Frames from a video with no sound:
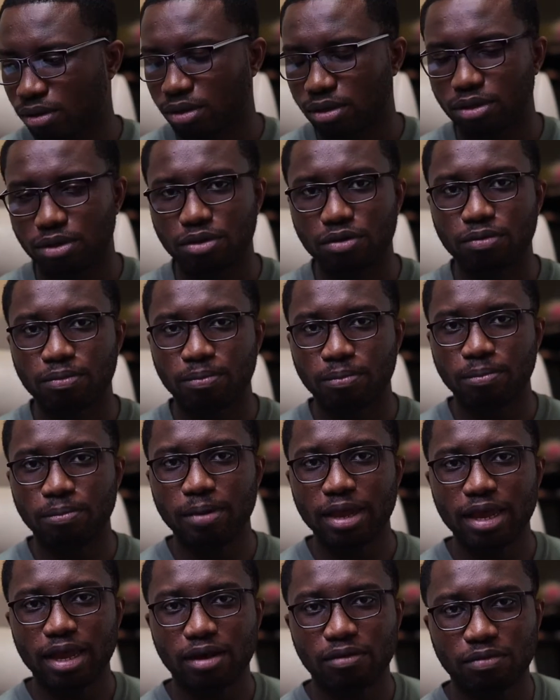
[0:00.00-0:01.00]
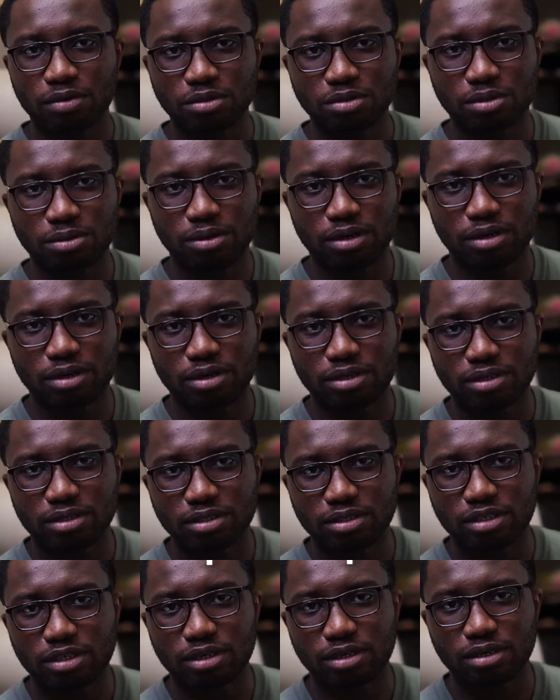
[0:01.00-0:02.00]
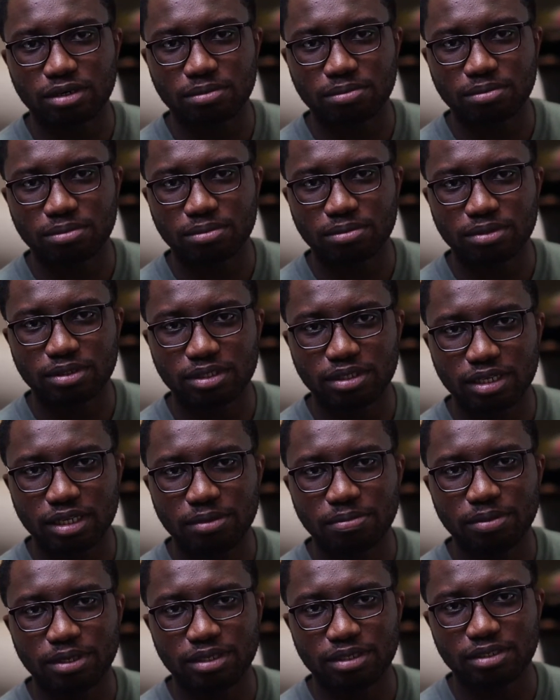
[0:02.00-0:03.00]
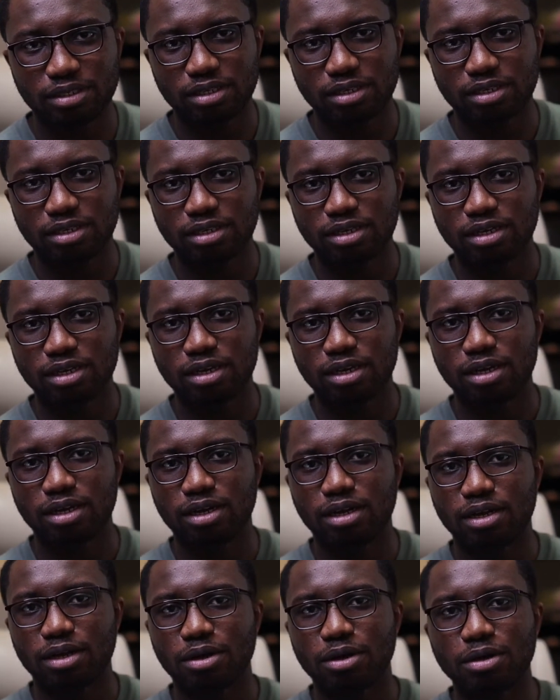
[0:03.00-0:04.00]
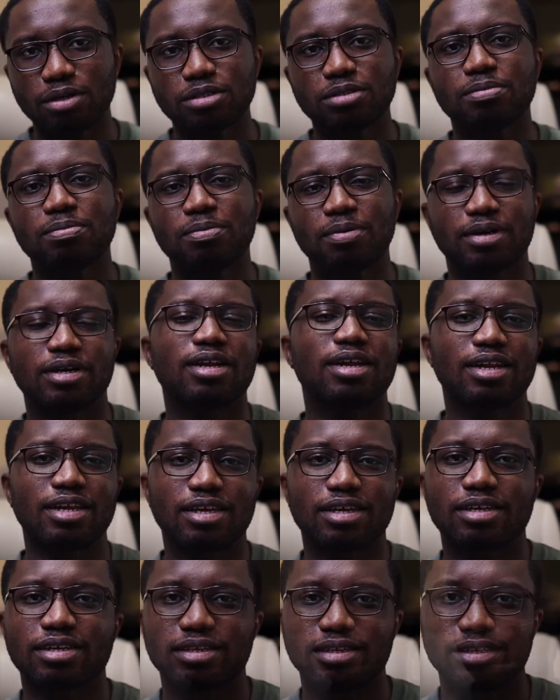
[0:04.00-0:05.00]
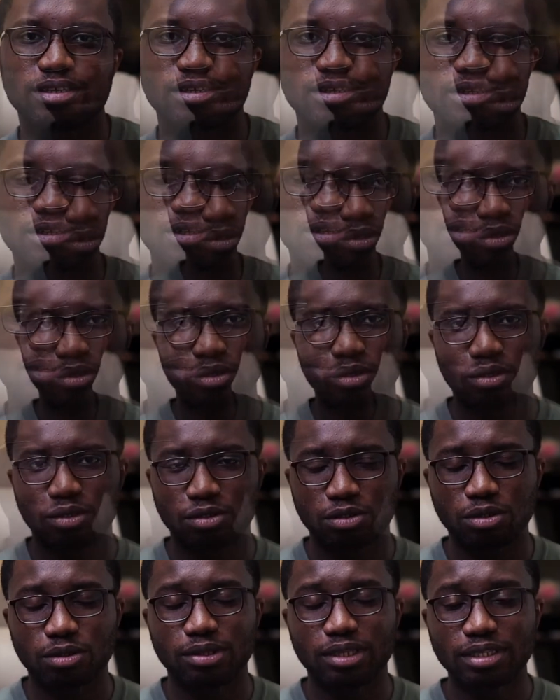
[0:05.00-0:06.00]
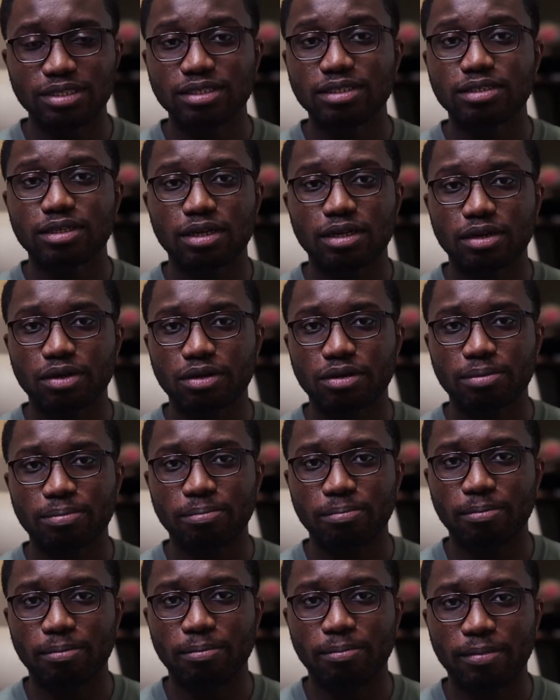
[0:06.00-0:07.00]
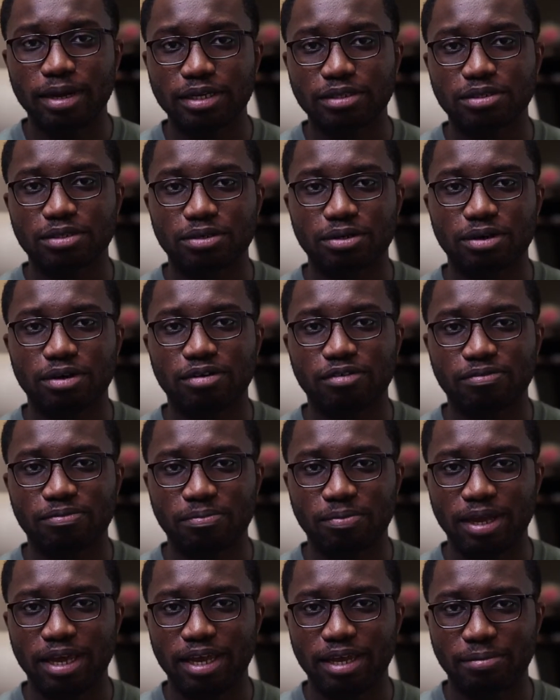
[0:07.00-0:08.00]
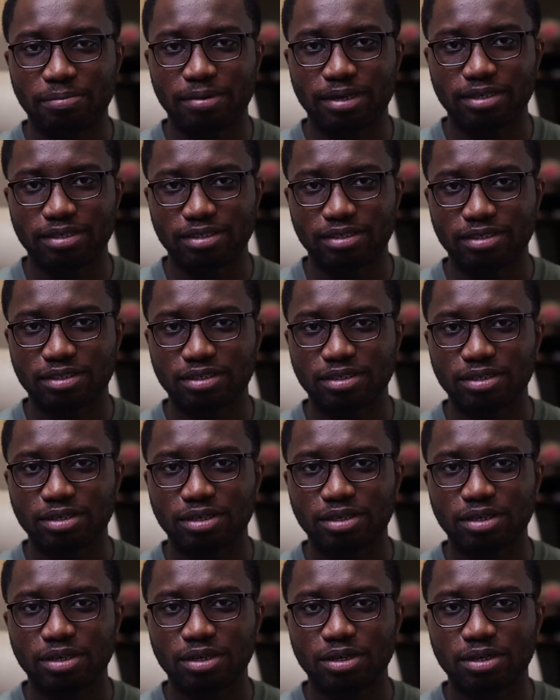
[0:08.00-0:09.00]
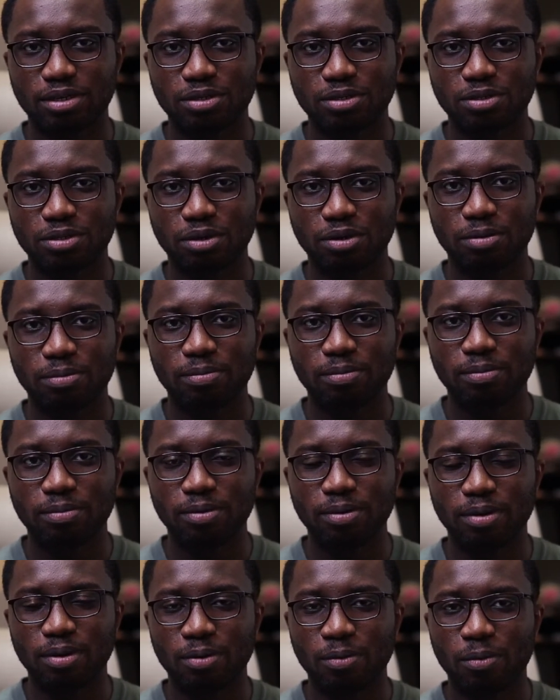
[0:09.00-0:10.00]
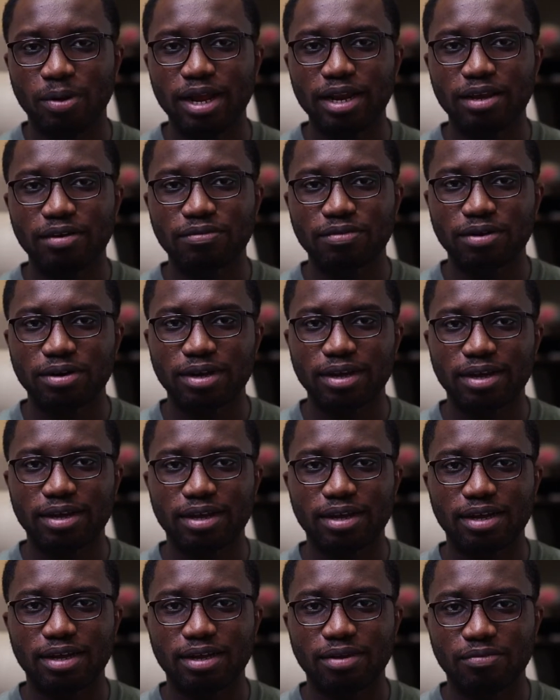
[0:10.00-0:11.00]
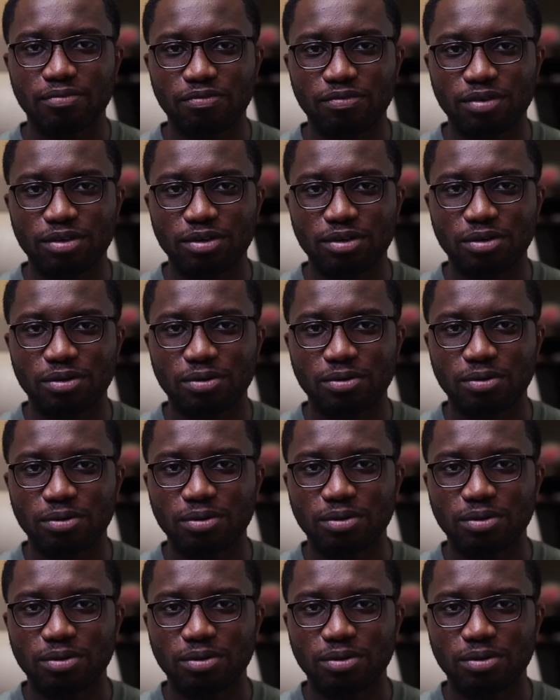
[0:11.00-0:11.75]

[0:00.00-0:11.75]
You may have also heard the term CPC, cost per click. So this is another measure of payment. So whenever a video